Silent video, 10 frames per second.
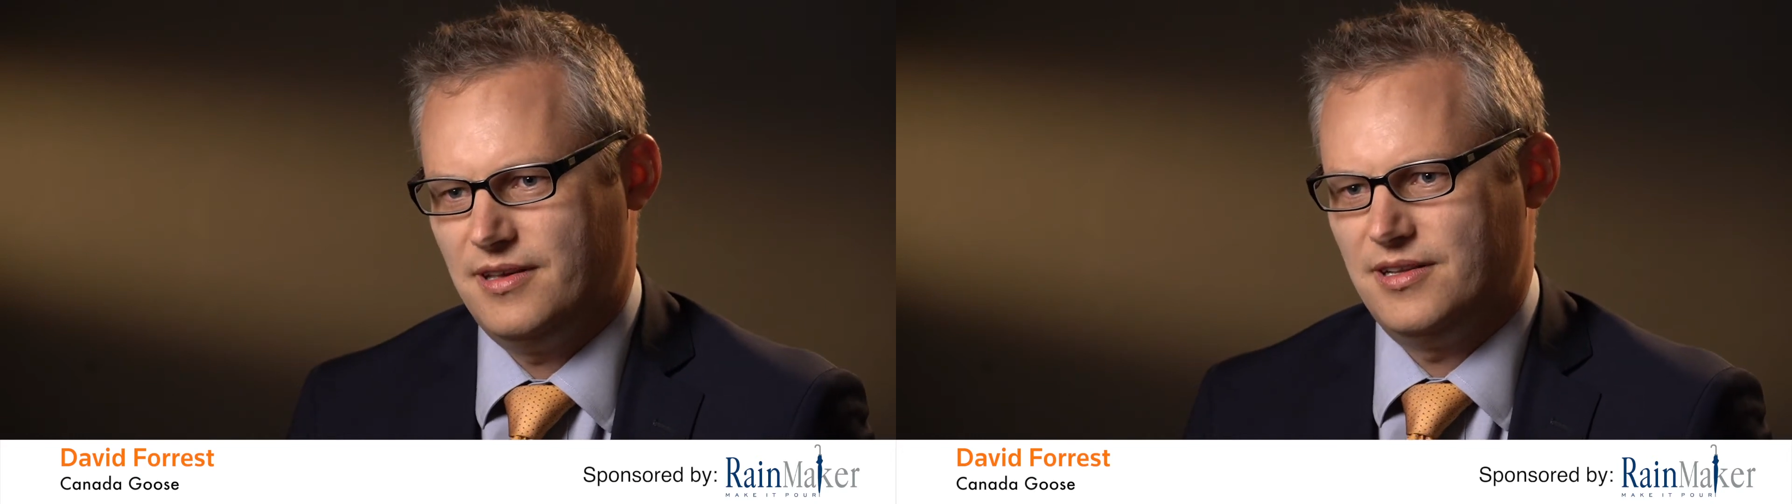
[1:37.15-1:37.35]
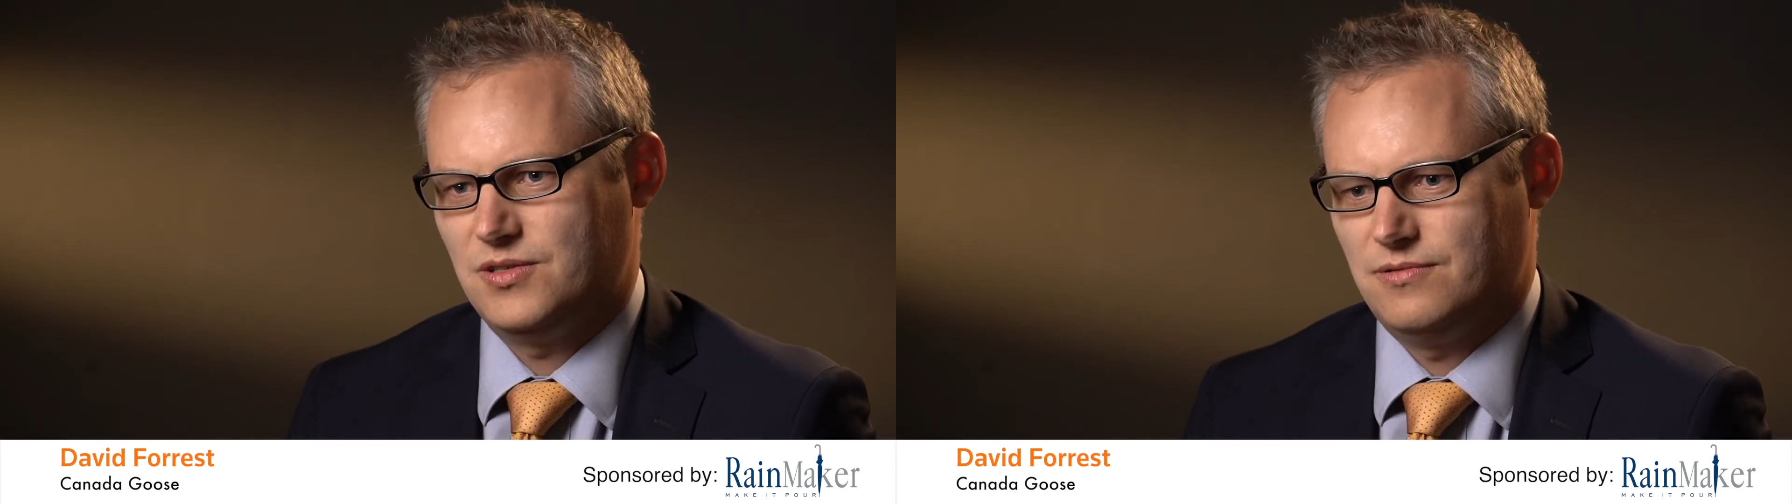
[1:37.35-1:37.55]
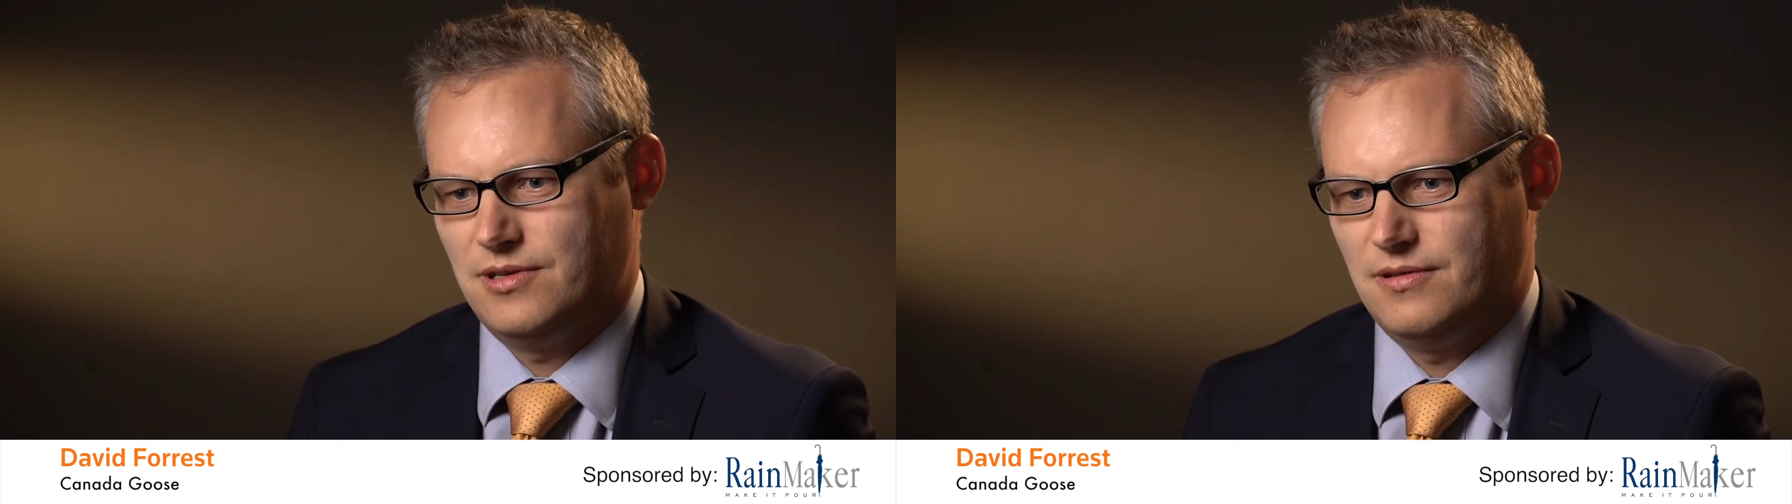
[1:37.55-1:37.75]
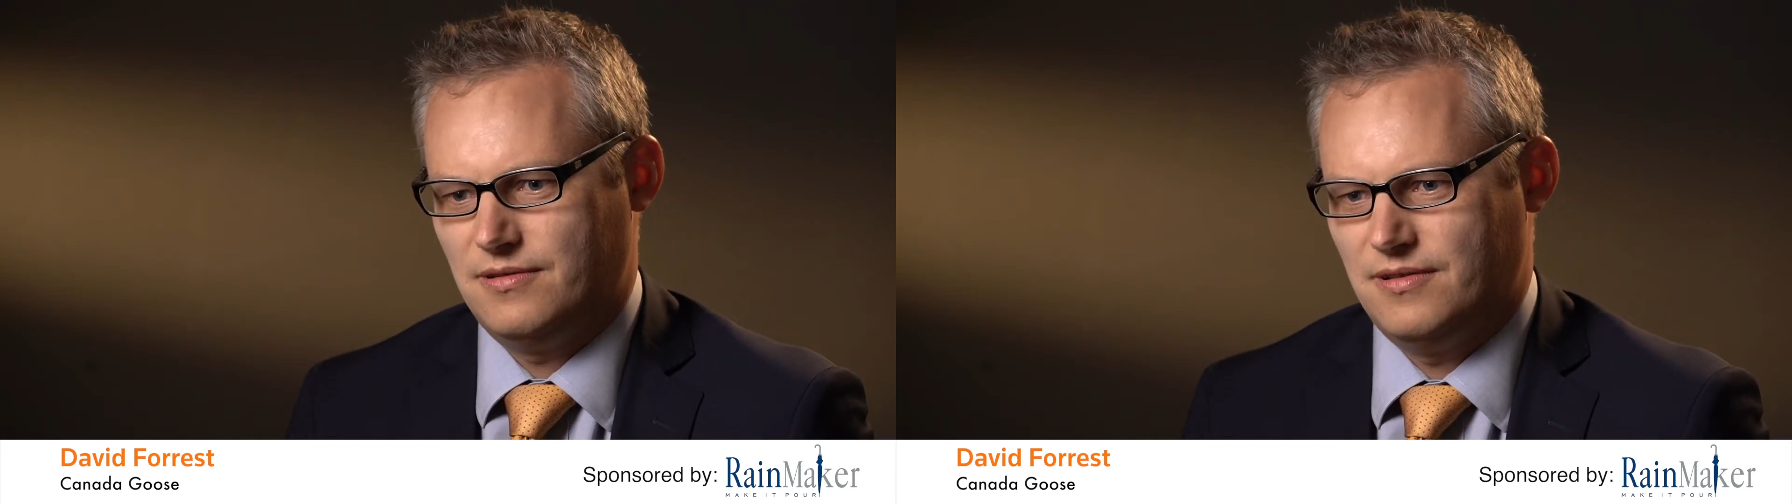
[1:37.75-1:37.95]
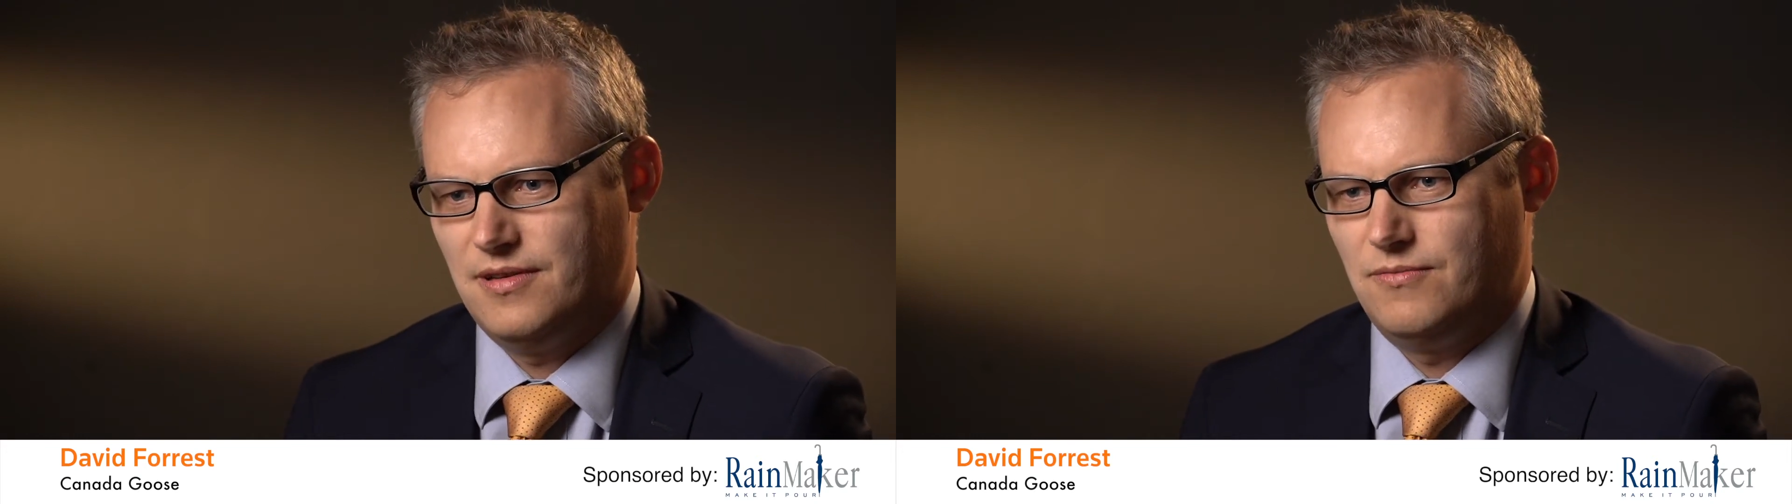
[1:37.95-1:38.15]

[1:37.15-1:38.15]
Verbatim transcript: and as well uh,